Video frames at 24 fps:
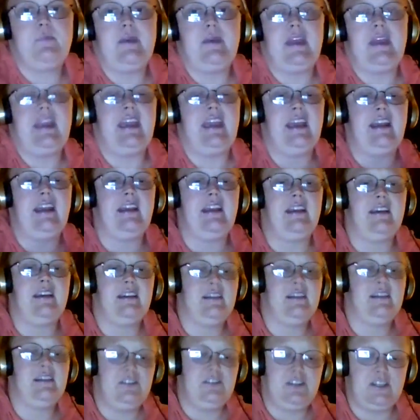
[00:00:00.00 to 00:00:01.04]
being
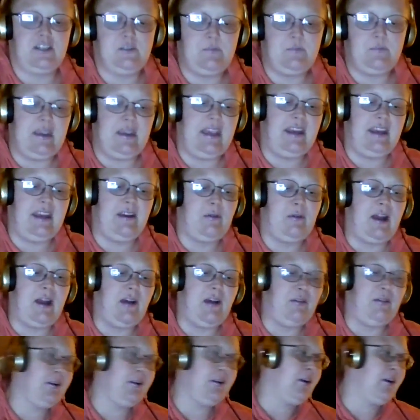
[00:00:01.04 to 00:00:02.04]
just being around